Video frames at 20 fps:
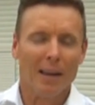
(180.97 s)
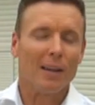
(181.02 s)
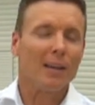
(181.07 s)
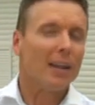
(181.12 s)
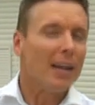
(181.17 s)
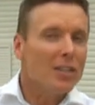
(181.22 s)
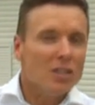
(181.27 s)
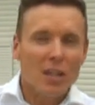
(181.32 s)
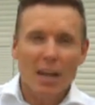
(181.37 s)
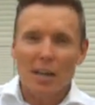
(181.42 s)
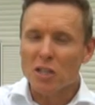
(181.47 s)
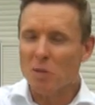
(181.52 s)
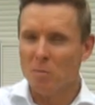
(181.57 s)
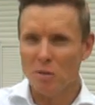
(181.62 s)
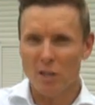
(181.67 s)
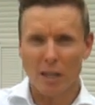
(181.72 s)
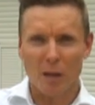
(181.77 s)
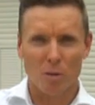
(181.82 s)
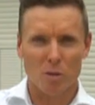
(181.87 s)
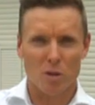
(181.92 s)
Let's some
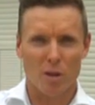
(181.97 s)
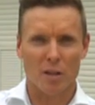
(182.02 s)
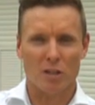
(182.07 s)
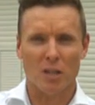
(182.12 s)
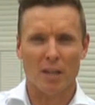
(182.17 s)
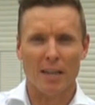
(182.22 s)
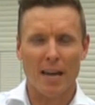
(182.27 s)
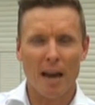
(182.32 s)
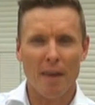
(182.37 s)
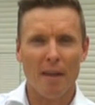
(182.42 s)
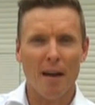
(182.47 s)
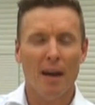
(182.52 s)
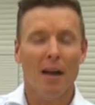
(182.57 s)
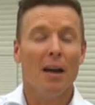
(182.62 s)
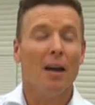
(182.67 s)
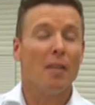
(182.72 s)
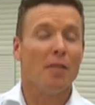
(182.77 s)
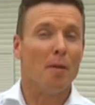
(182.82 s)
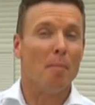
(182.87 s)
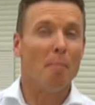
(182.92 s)
deals like this together.
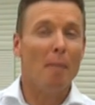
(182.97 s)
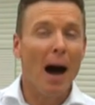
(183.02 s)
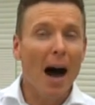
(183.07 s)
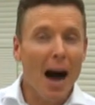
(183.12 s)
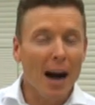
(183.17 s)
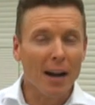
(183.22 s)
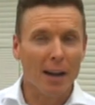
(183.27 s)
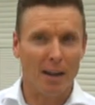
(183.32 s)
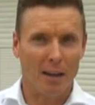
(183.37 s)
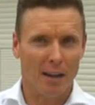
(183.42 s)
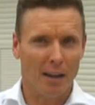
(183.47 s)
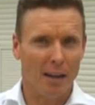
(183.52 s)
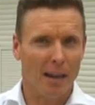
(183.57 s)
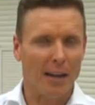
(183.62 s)
The market